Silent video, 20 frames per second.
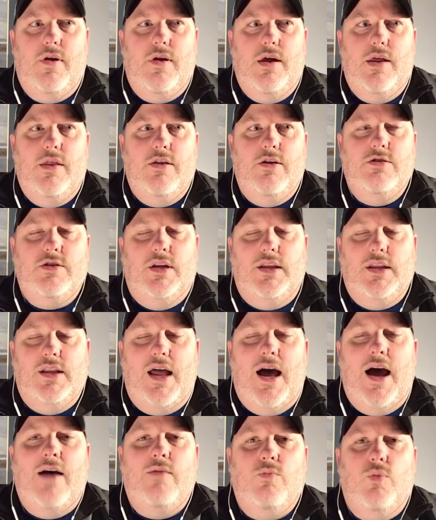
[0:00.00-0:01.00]
there's a
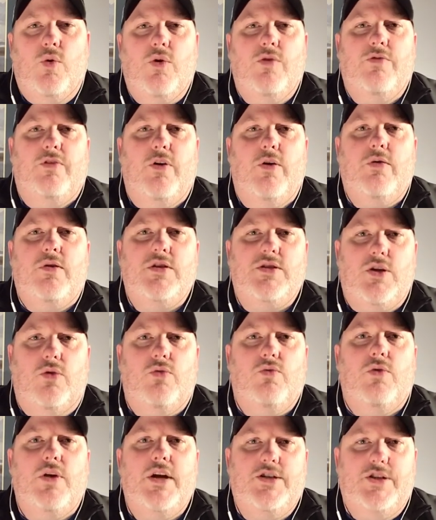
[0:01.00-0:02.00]
lot more focus
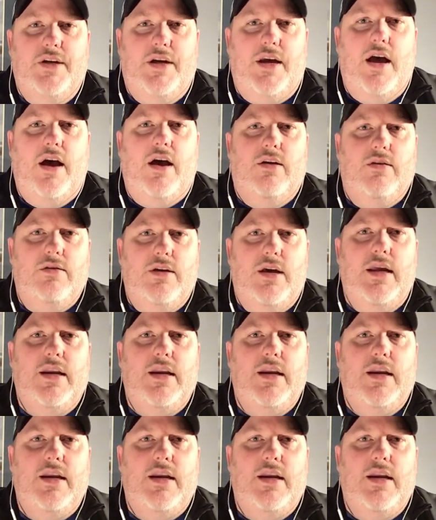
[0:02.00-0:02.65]
on reaching out